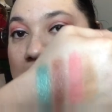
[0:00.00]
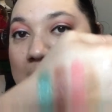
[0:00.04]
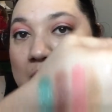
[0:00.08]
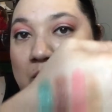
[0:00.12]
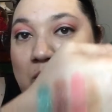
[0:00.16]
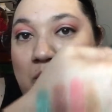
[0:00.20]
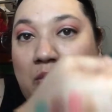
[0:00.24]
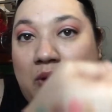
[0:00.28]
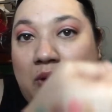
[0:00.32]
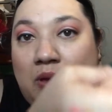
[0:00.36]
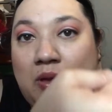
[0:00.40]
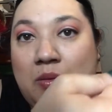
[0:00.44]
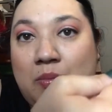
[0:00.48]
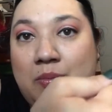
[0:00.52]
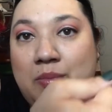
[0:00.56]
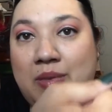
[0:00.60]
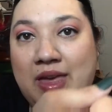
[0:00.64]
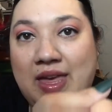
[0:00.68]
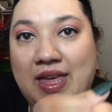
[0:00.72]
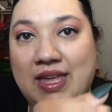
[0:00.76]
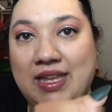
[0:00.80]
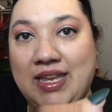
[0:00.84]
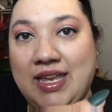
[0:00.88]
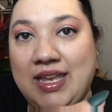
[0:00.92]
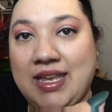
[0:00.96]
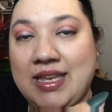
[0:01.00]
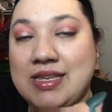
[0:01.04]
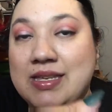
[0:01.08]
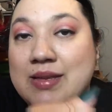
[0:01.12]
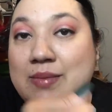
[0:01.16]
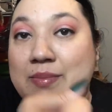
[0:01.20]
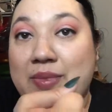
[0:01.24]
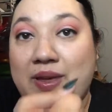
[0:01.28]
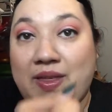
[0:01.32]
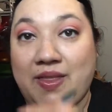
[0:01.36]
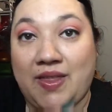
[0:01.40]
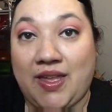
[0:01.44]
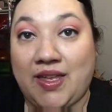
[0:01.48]
I will pan it
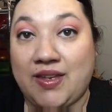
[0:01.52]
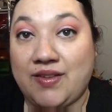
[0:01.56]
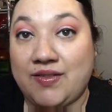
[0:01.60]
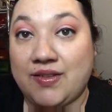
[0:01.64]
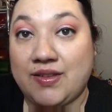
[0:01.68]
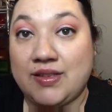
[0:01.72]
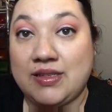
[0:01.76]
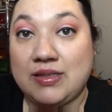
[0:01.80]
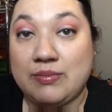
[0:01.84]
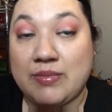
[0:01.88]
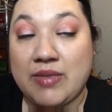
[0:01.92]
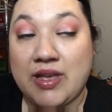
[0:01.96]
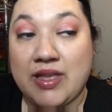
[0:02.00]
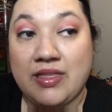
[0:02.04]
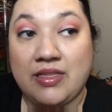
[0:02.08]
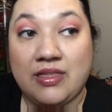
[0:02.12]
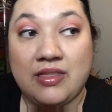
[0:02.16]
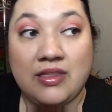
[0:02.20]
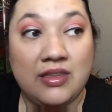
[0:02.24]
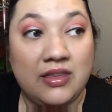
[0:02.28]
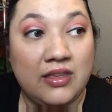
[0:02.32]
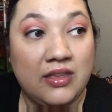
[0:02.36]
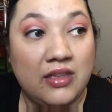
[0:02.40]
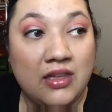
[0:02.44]
by the end of this month.